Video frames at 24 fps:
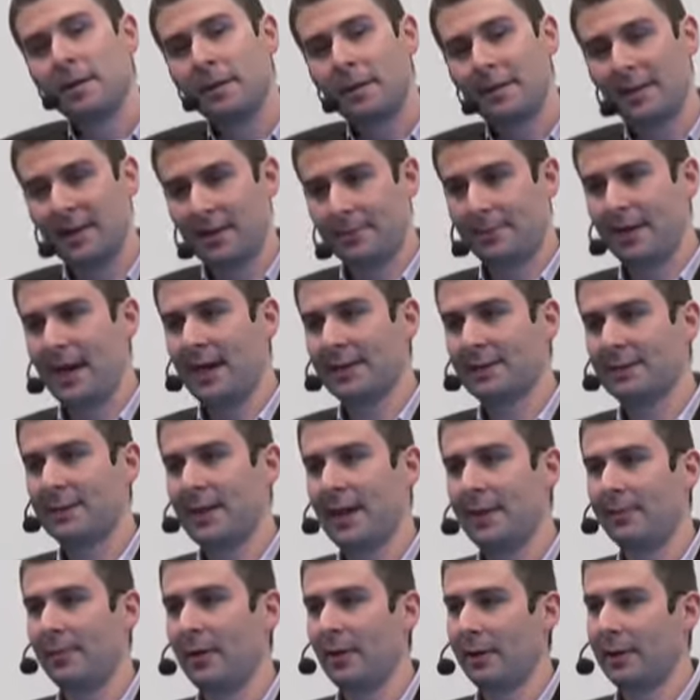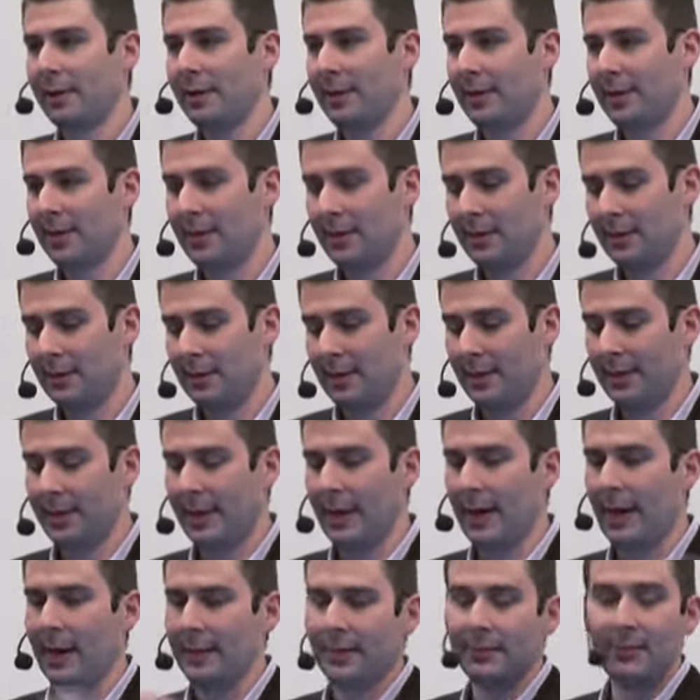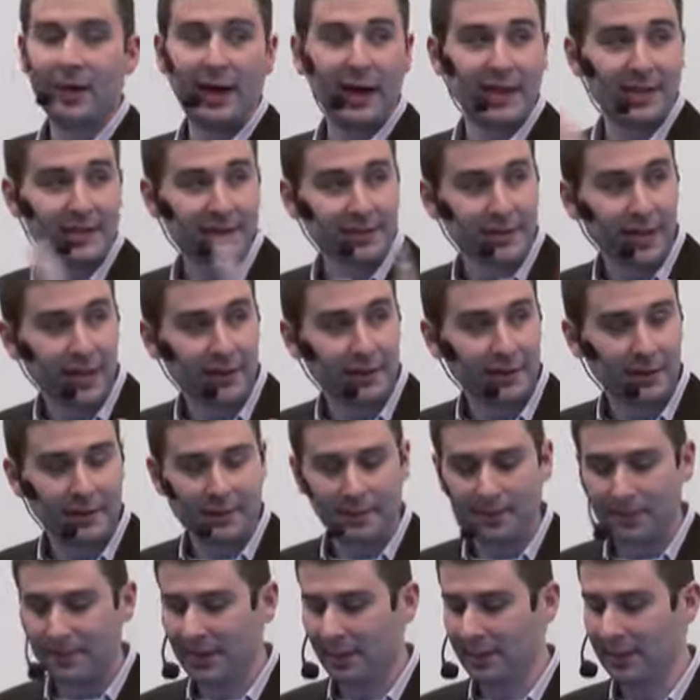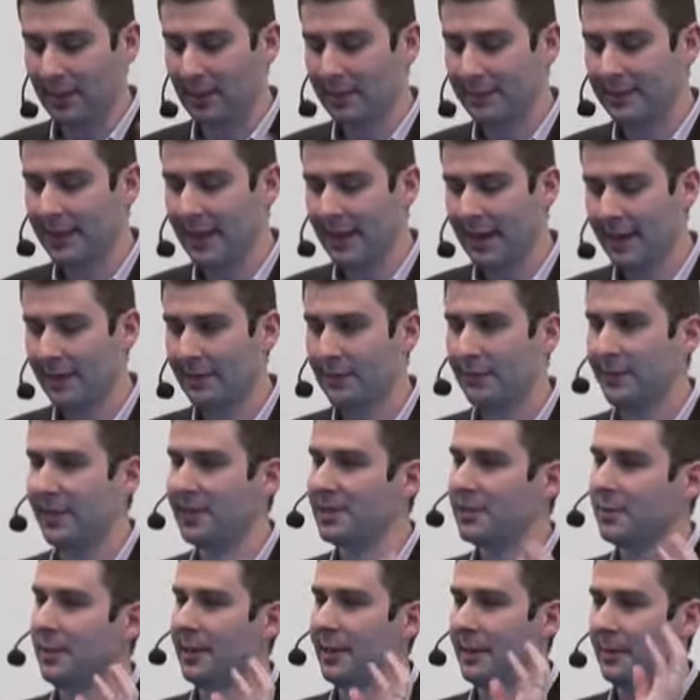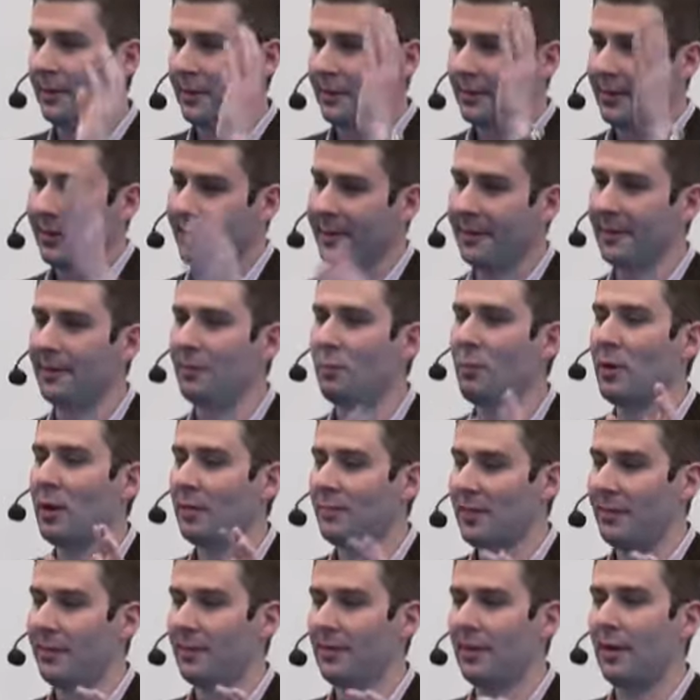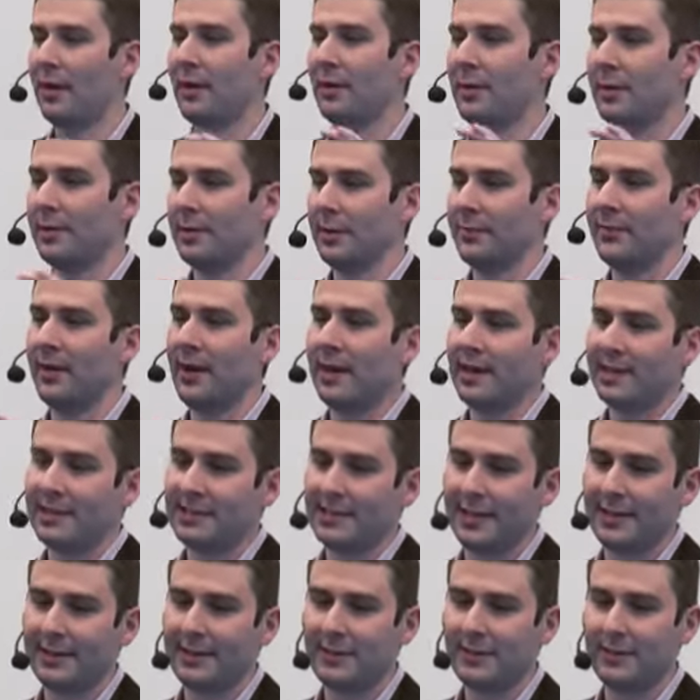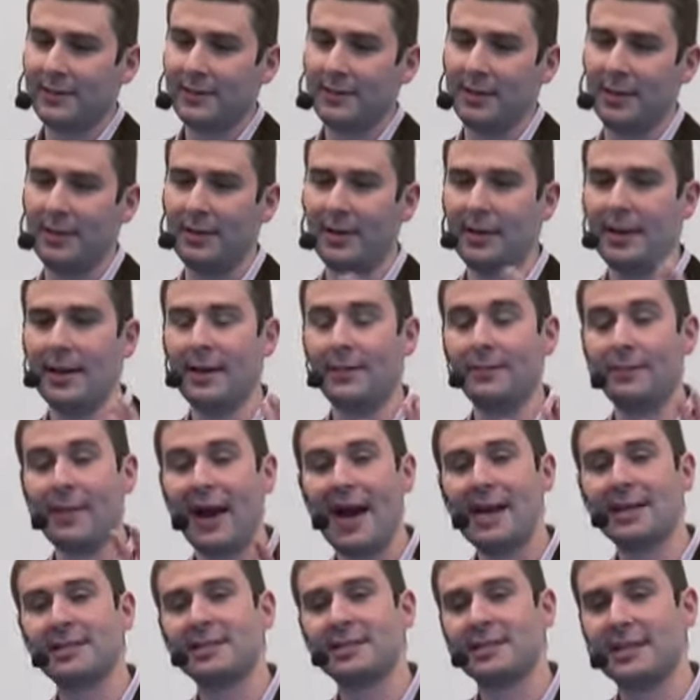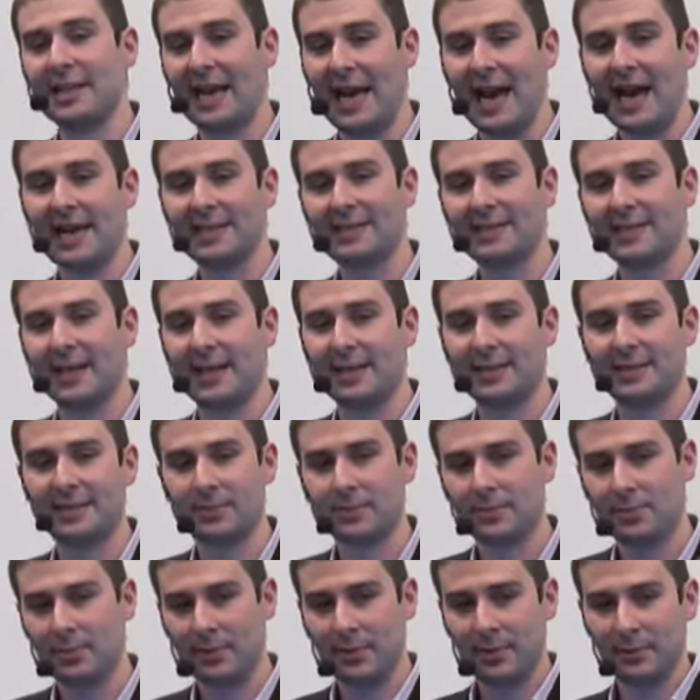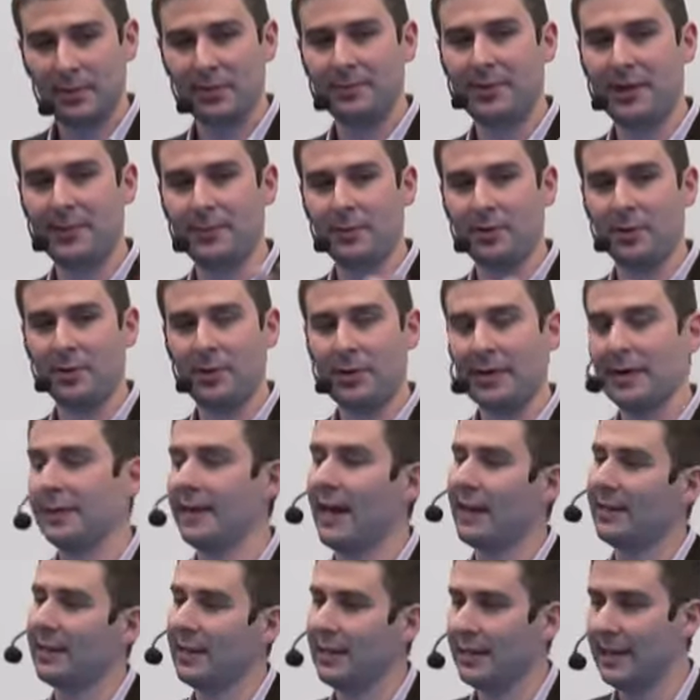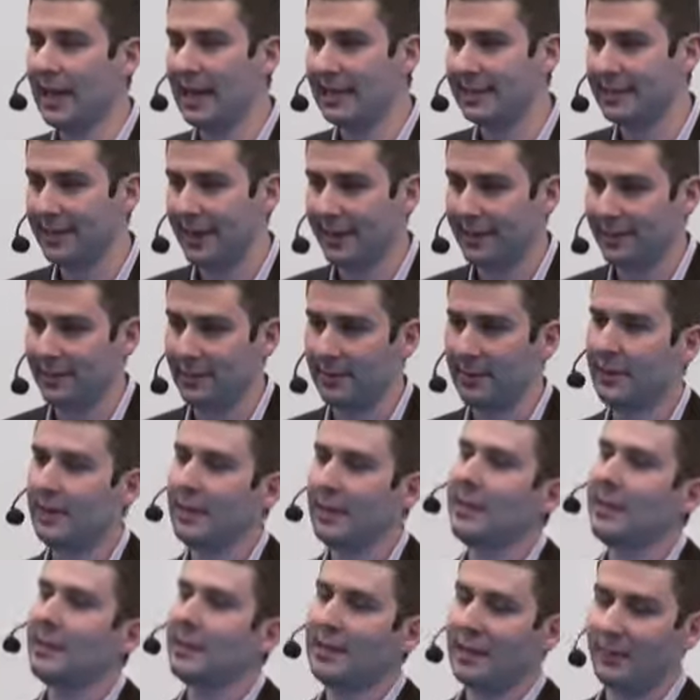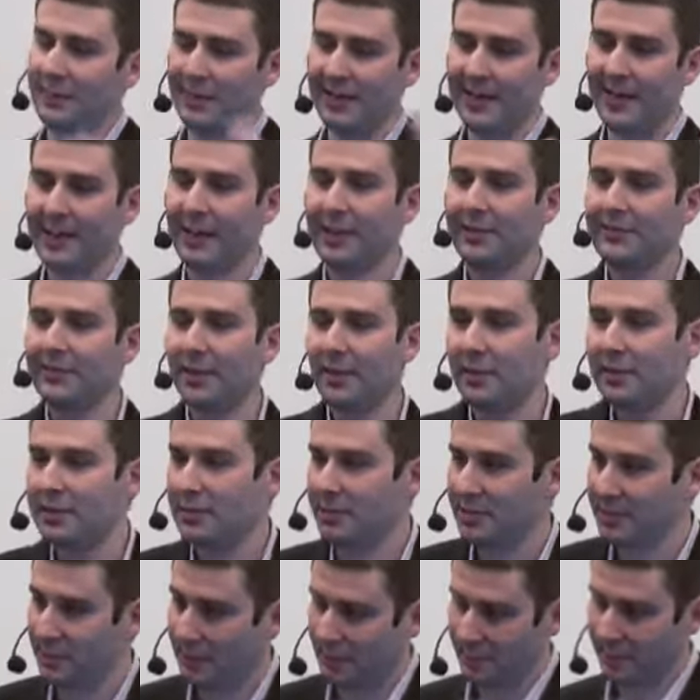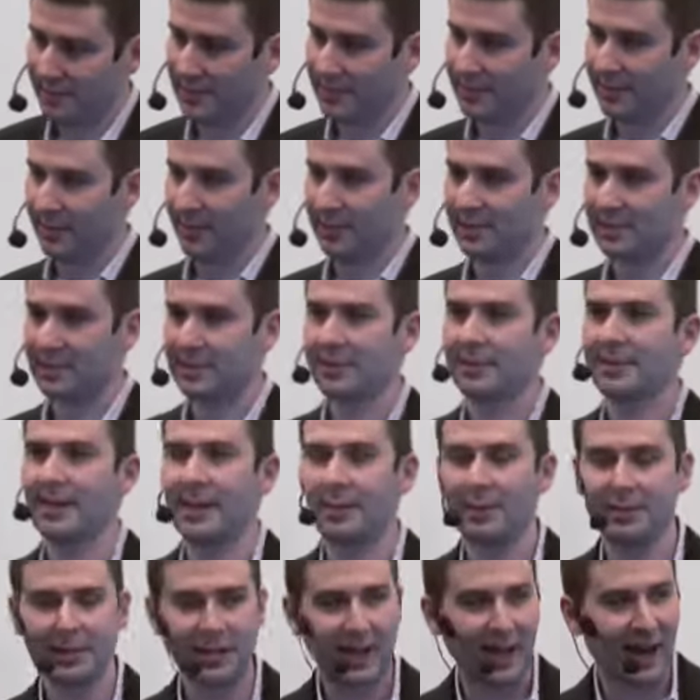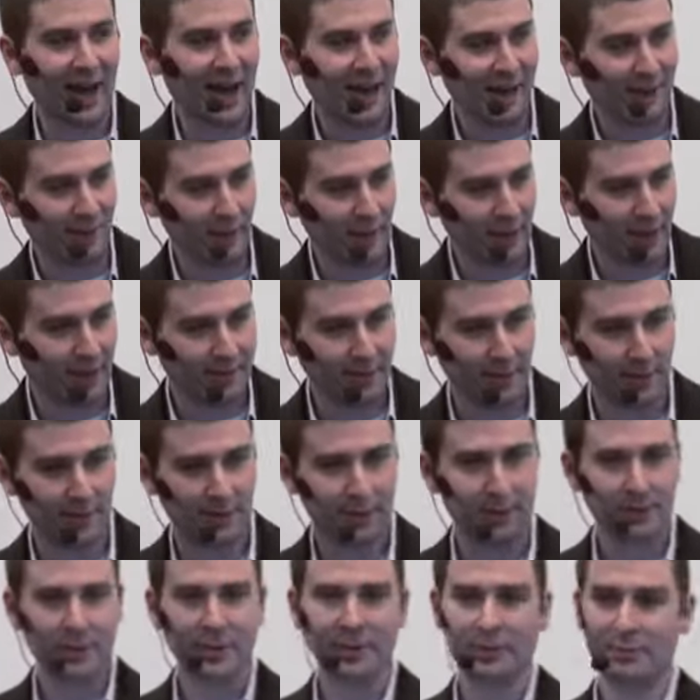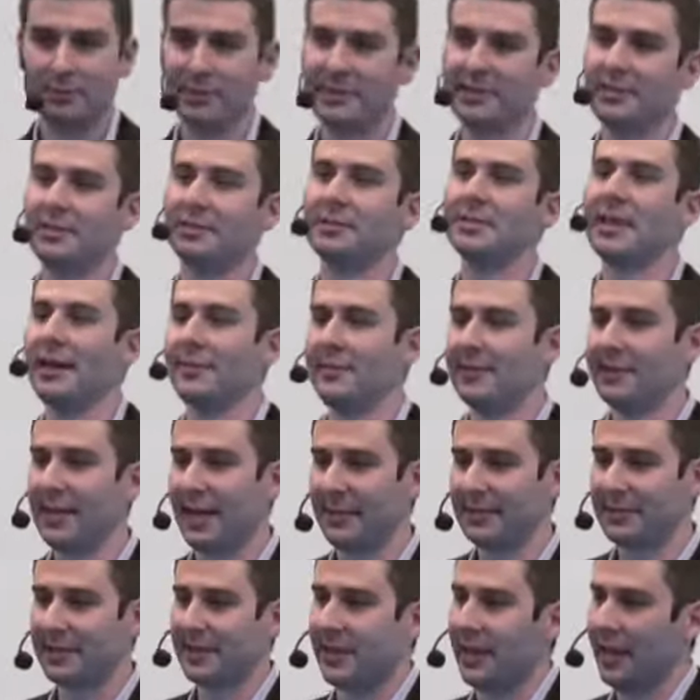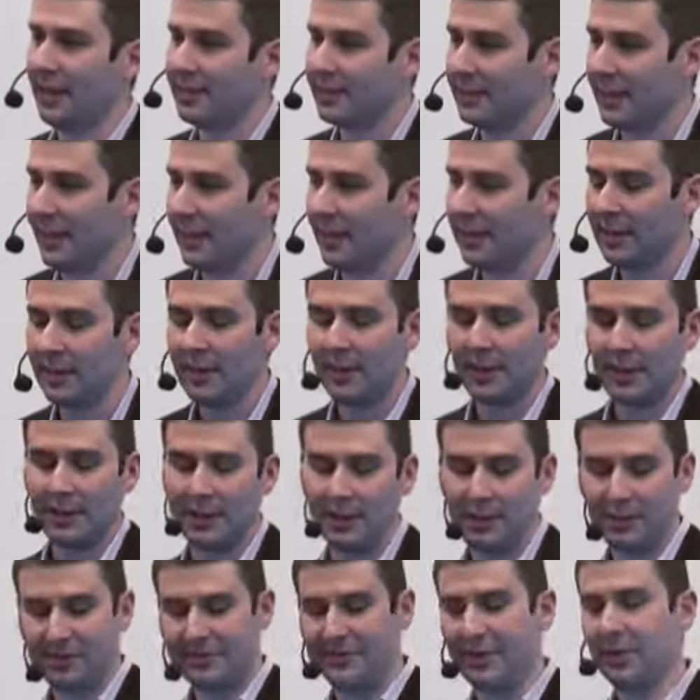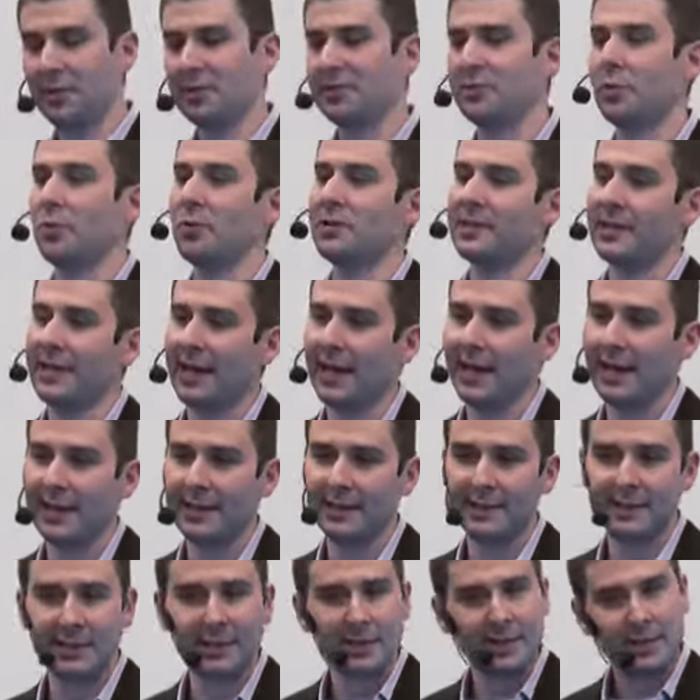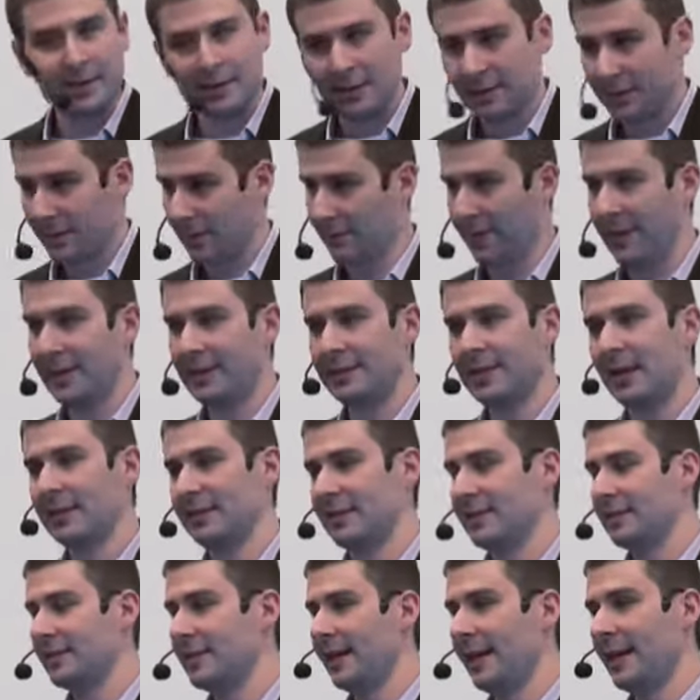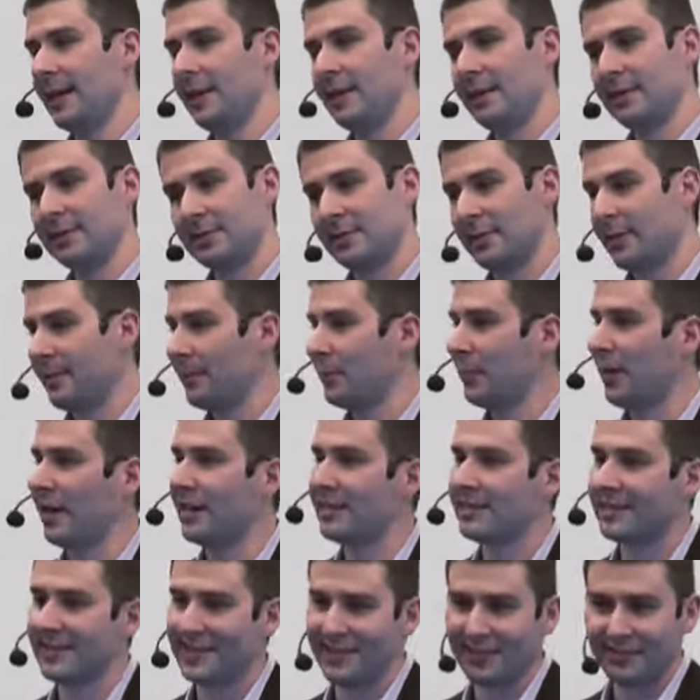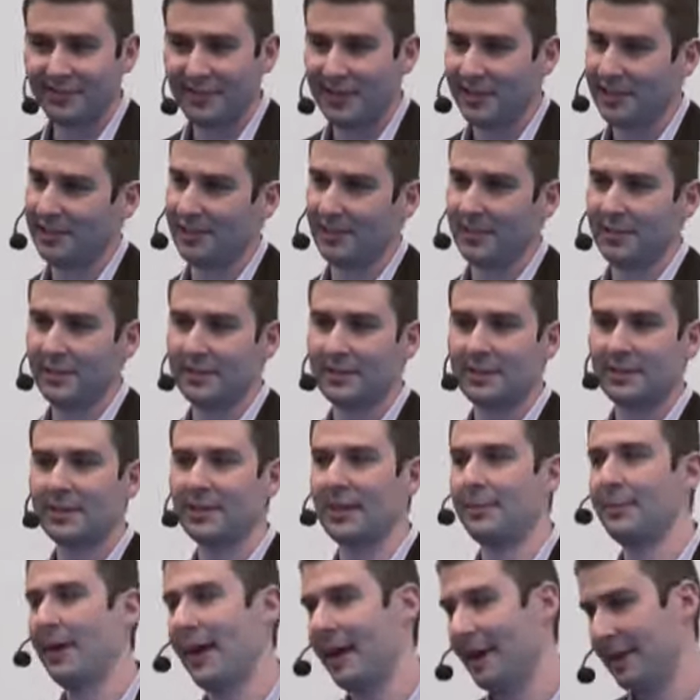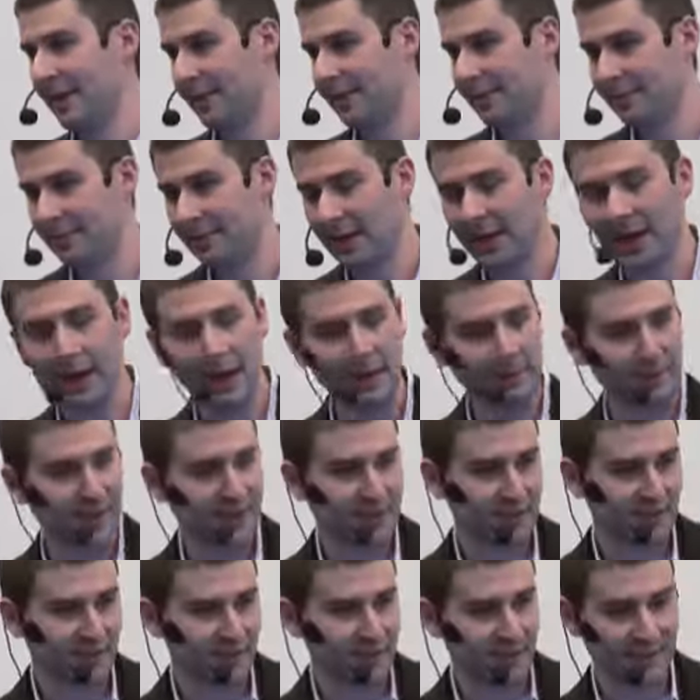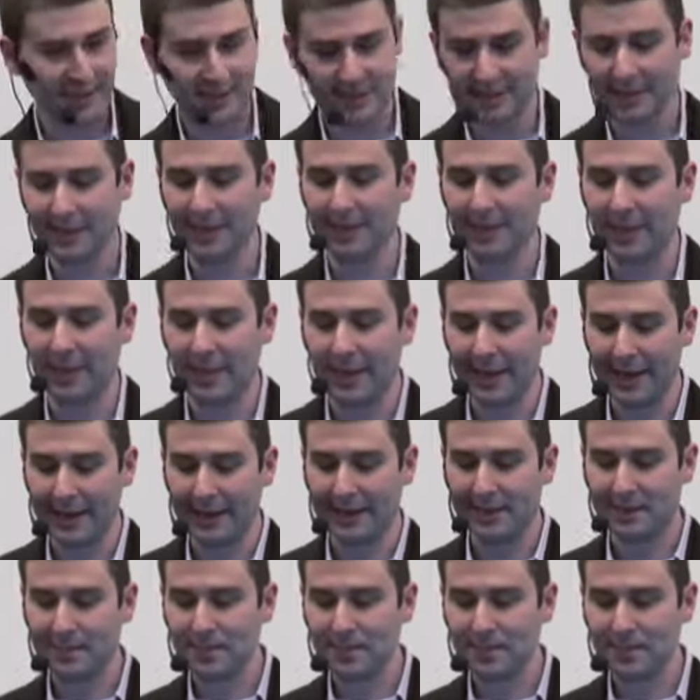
Think back to that marketing and the buying cycle that we looked at. Make sure that you're thinking where people are in the buying cycle and match the assets with people in that cycle. The beginning folks who are doing research, they want the higher level, research-heavy types of content. Those folks towards the end, they're ready to talk to sales, pricing, features, competitive matrices, and the like.